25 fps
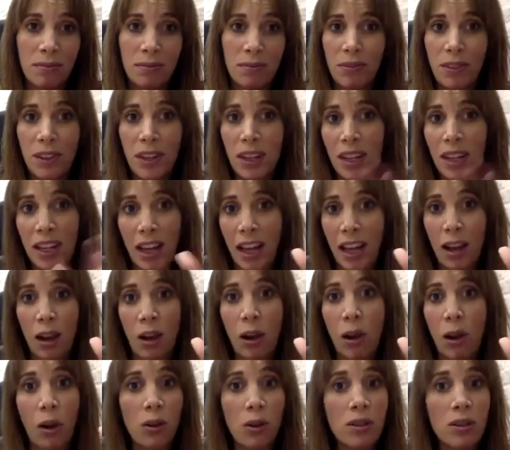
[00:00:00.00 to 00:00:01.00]
feeling at a
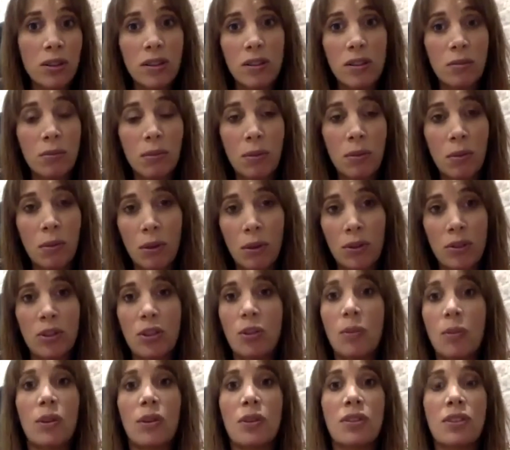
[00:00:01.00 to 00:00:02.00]
loss with what to do
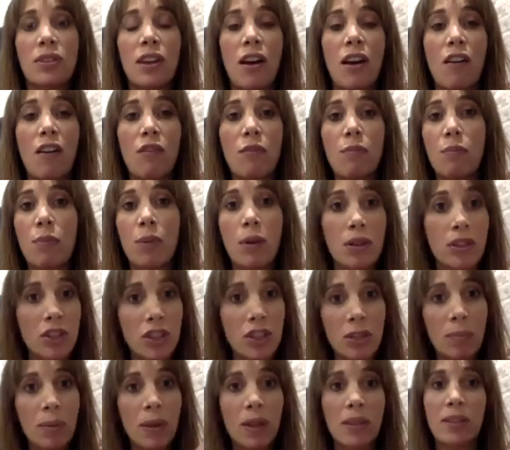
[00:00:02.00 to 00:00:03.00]
with yourself. But
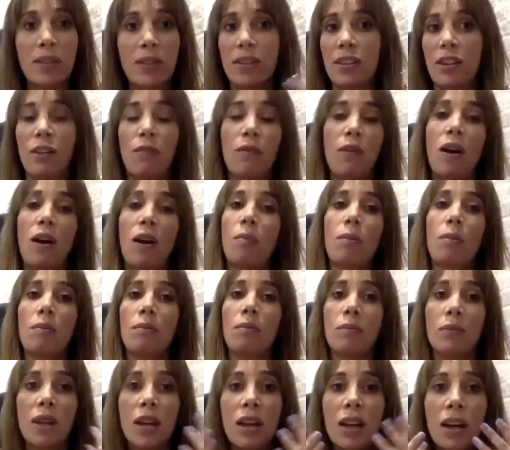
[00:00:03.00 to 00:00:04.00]
she picks herself up
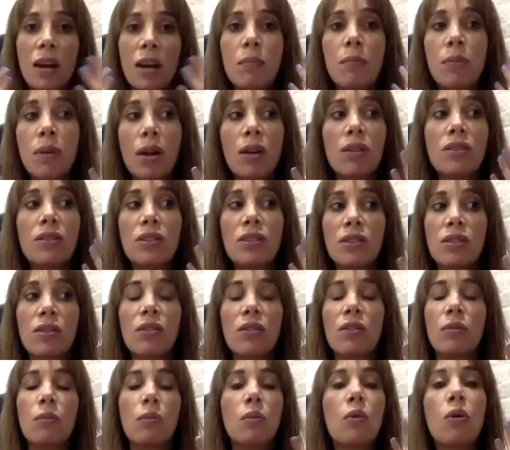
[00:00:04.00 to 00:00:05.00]
and plasters
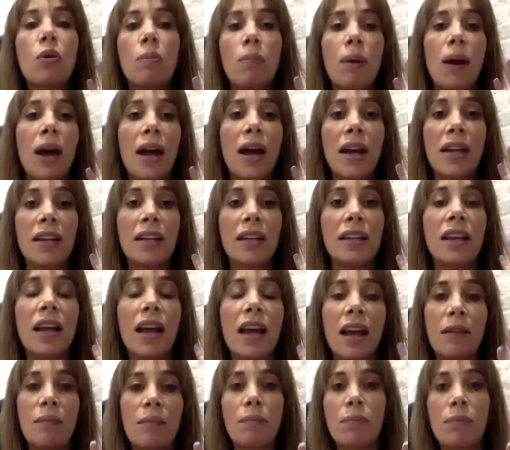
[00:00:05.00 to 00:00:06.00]
on the war paint
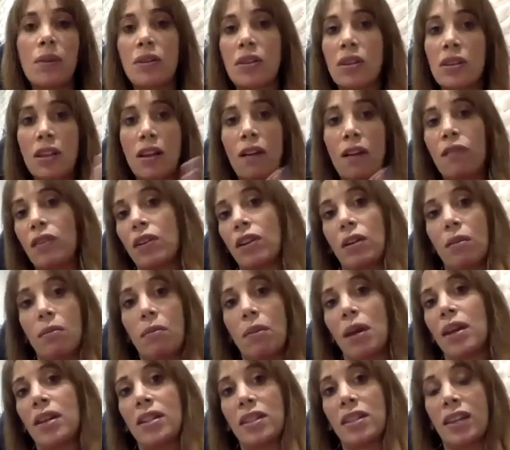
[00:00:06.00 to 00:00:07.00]
and puts herself in an
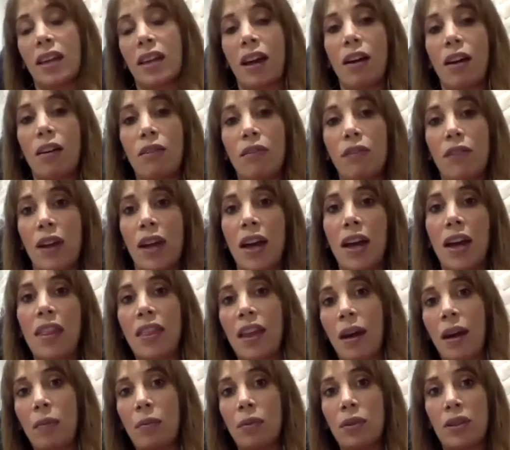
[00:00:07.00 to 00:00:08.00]
amazing outfit. And
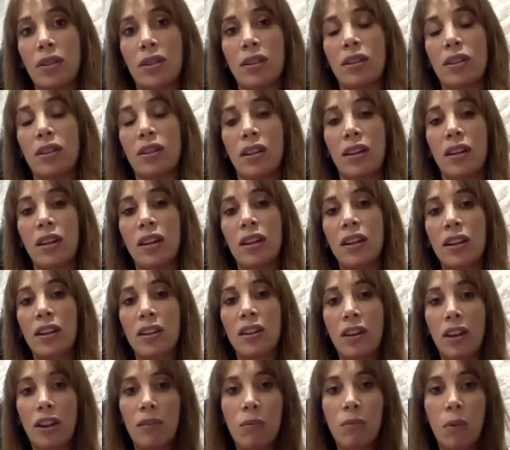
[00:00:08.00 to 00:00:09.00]
that was
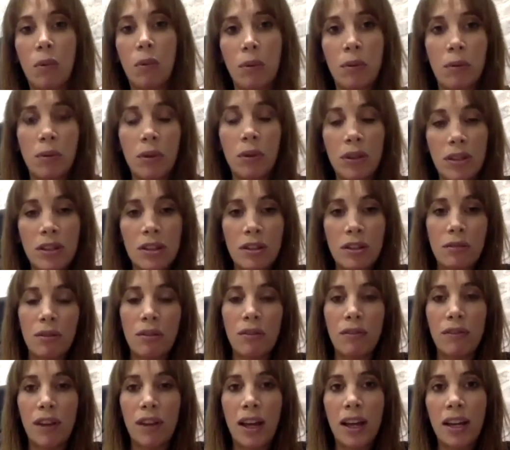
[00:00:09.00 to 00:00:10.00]
kind of what we wanted to
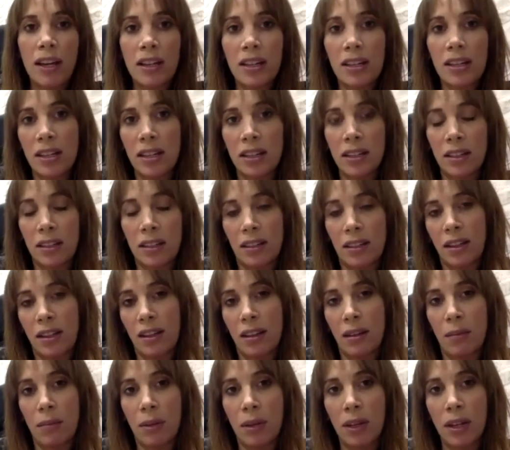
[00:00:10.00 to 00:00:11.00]
reflect at
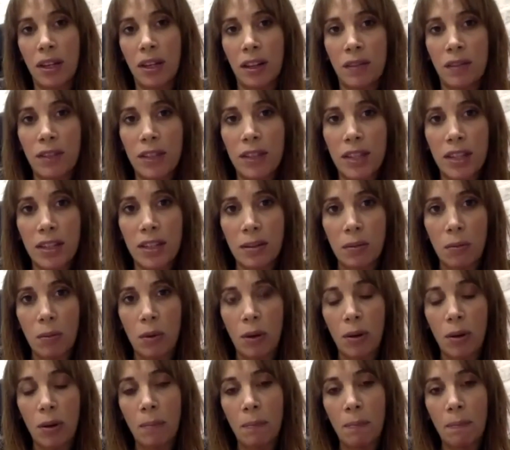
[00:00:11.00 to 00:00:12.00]
the beginning of season
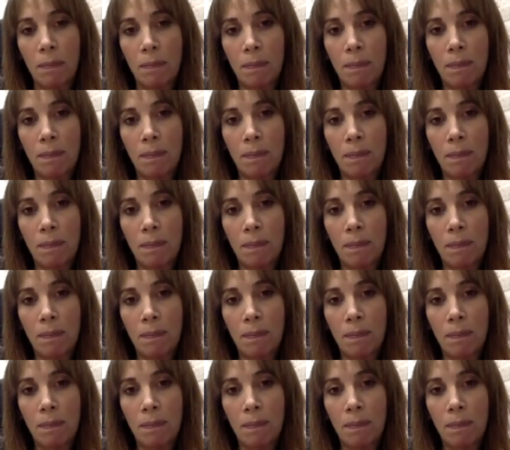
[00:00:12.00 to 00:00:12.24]
1.